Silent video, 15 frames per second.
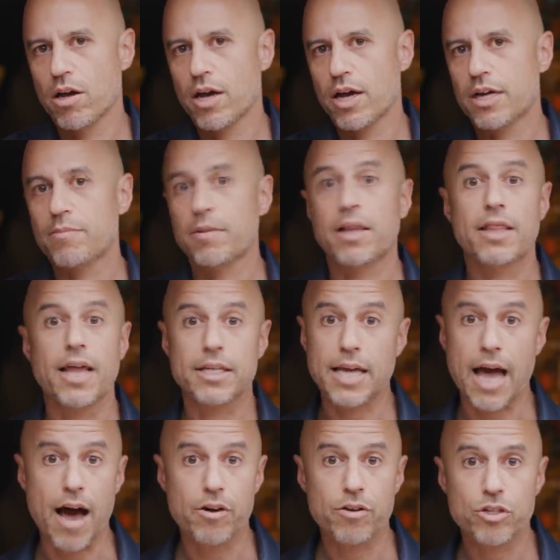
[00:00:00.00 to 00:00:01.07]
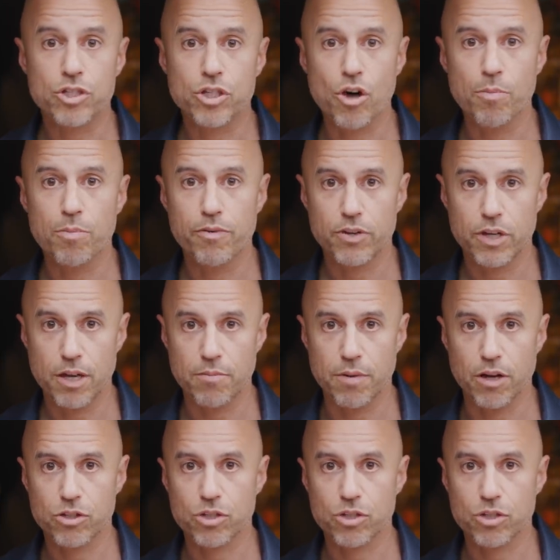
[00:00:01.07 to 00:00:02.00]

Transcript: And I'm like, "That's out of the scope of an email."